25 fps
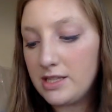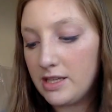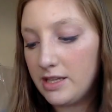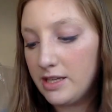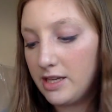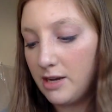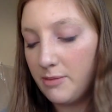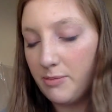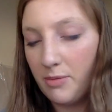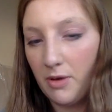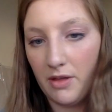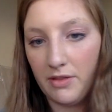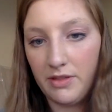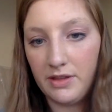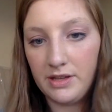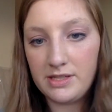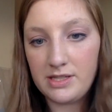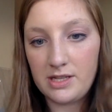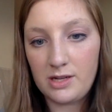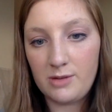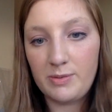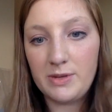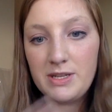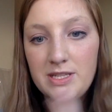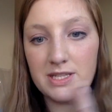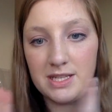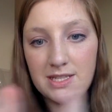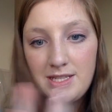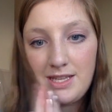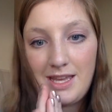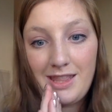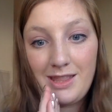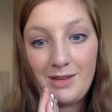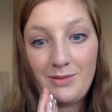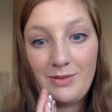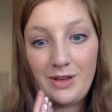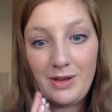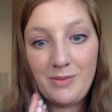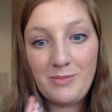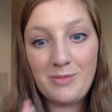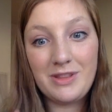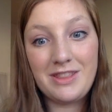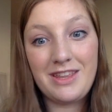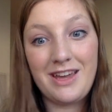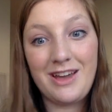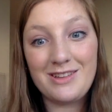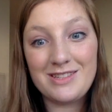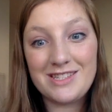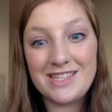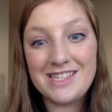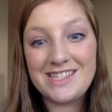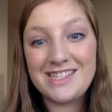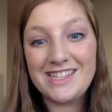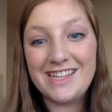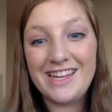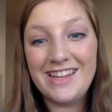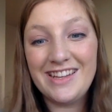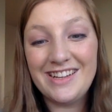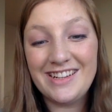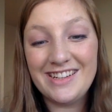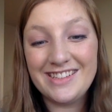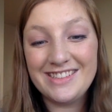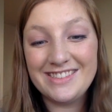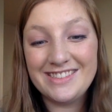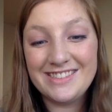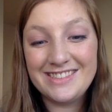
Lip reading: clean up all these little pieces, and then we can put the houses together.